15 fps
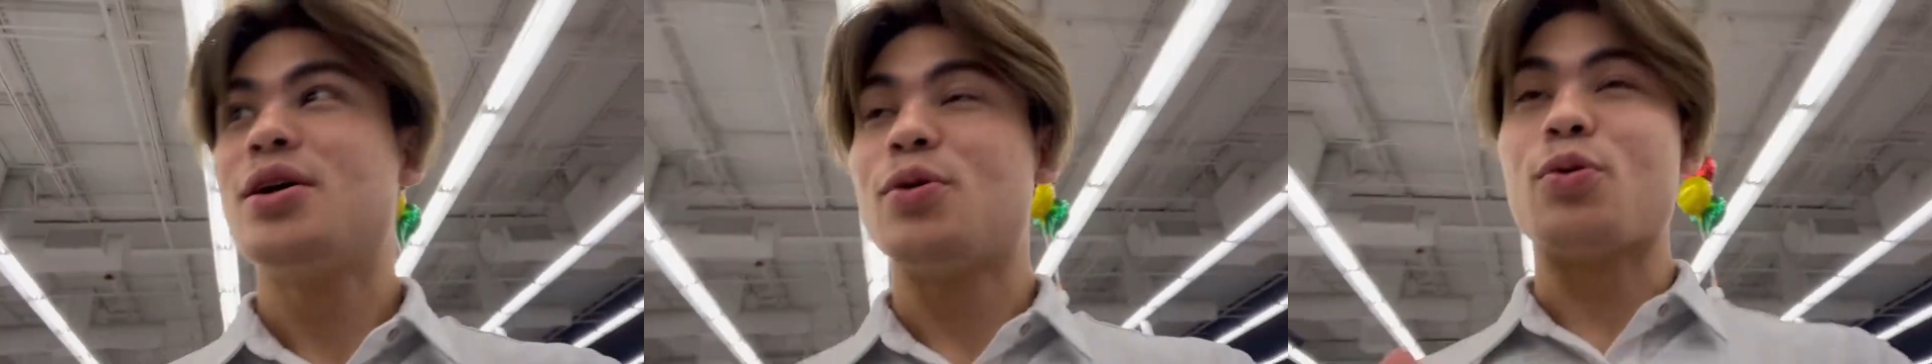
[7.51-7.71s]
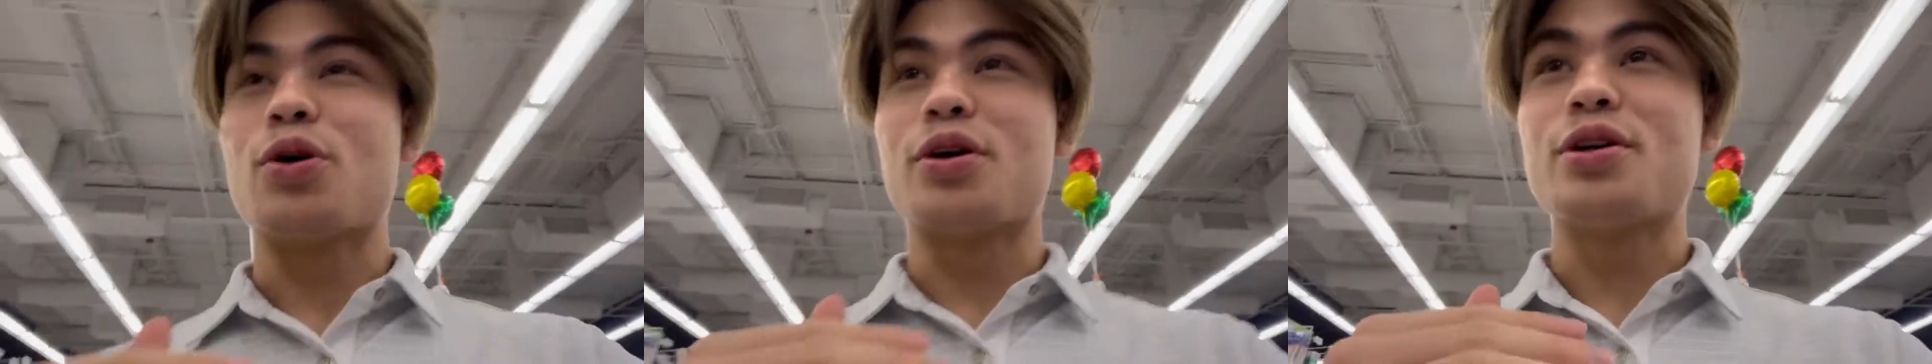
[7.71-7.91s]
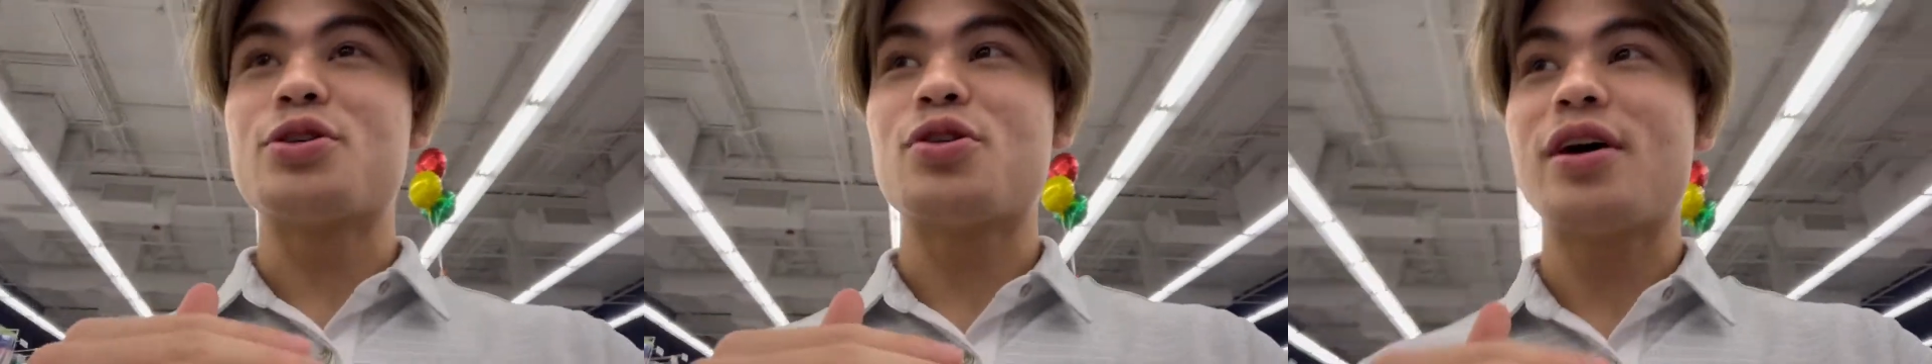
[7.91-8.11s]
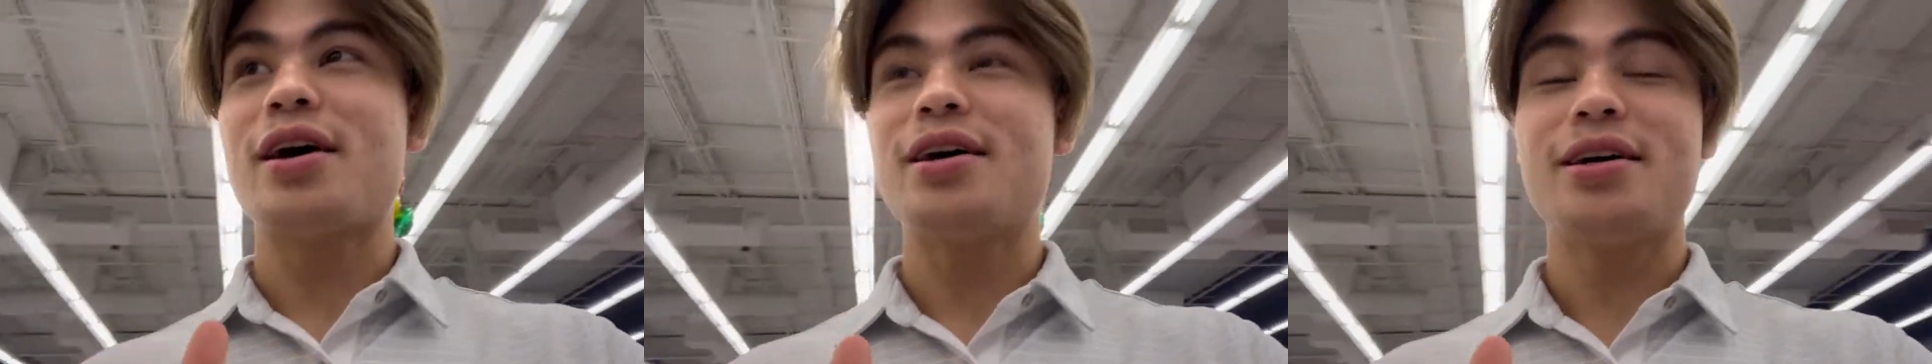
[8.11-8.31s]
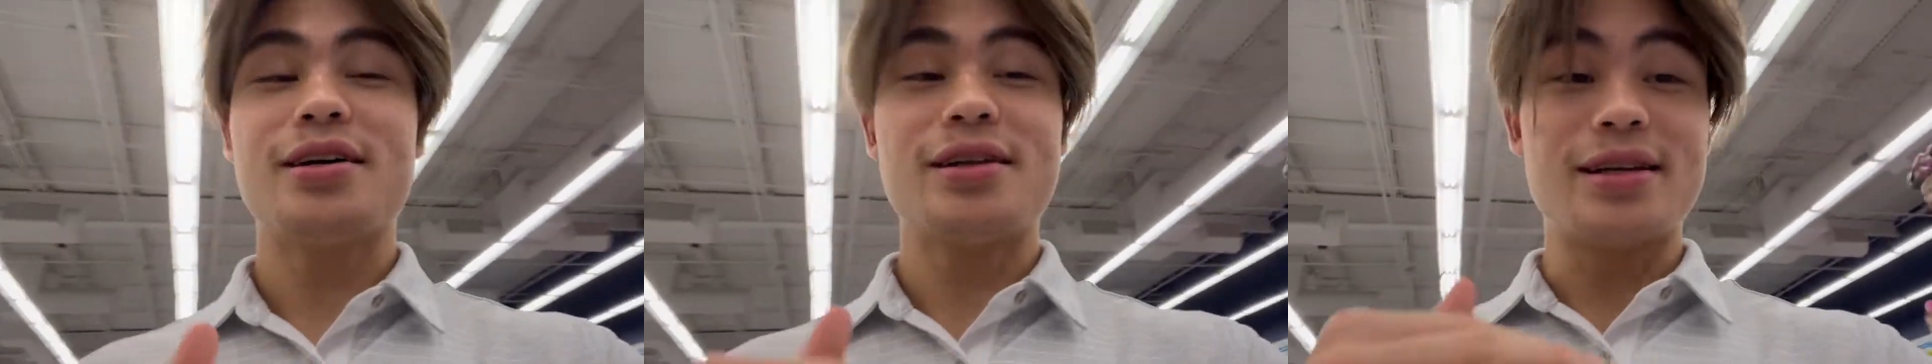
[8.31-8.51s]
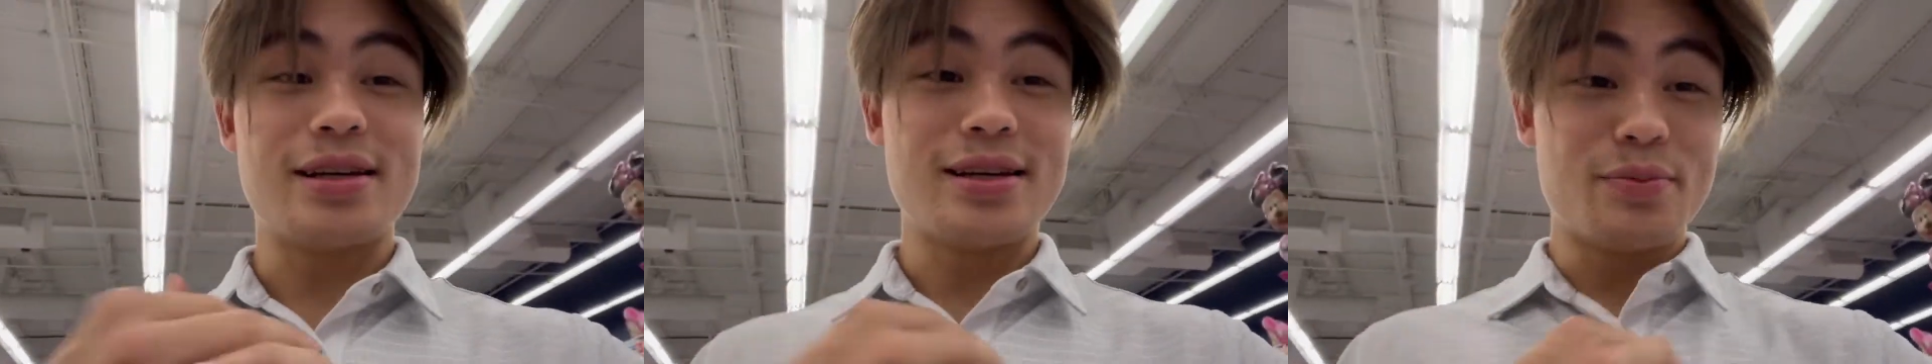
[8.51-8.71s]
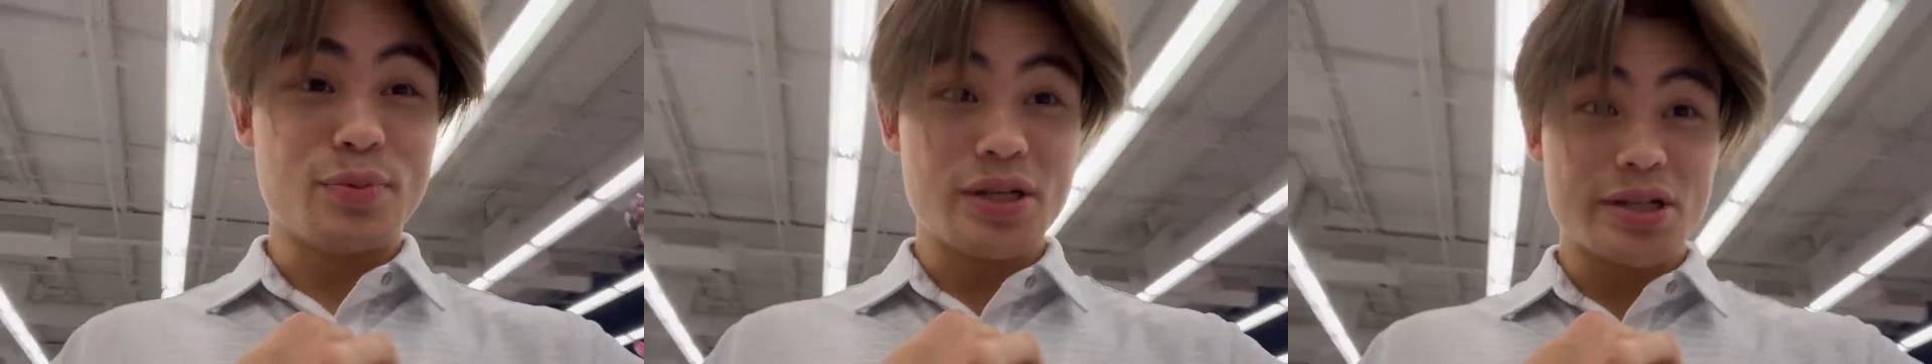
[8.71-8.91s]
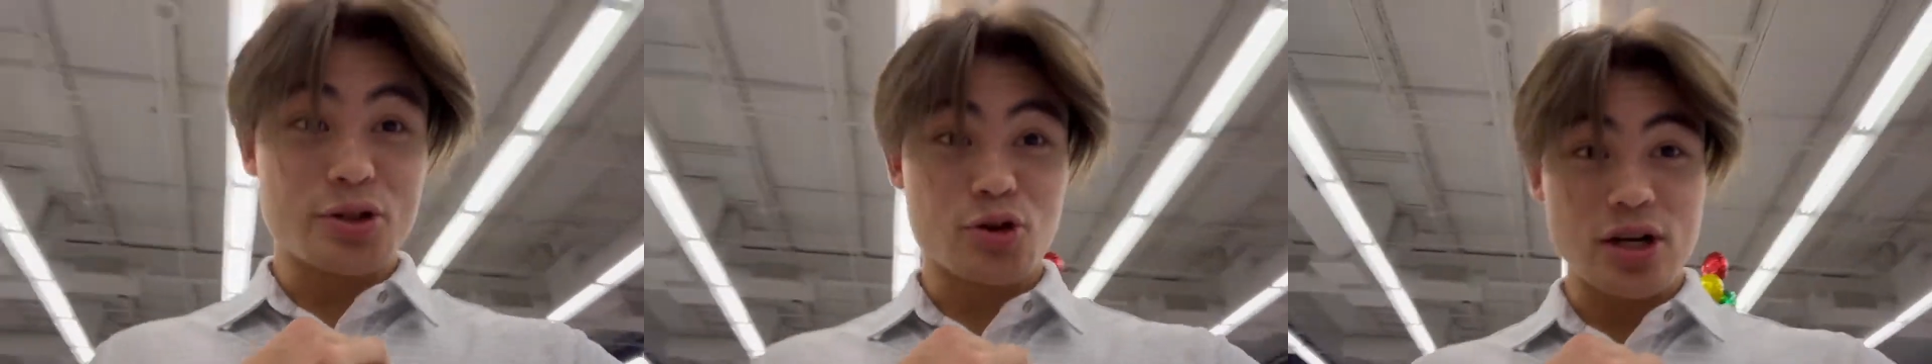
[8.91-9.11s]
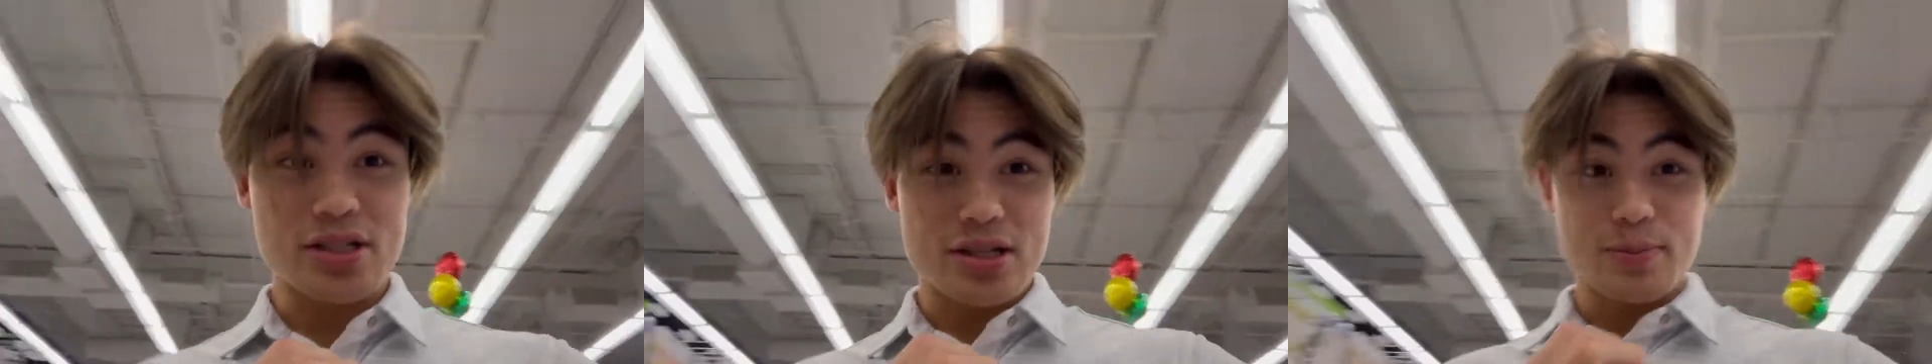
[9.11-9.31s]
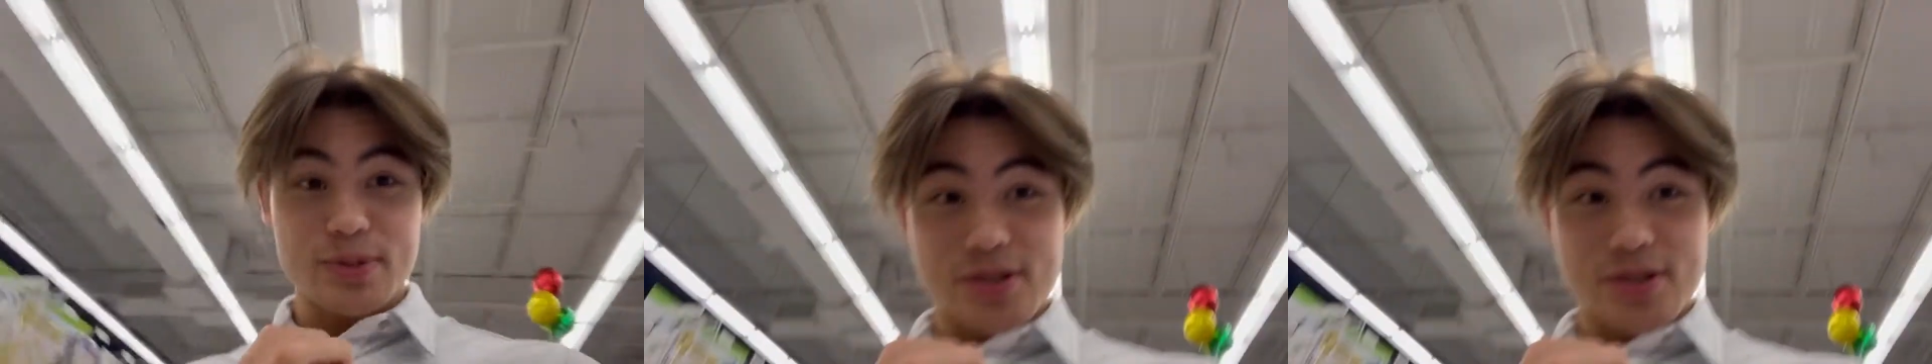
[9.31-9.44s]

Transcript: We're gonna try to get me to dress up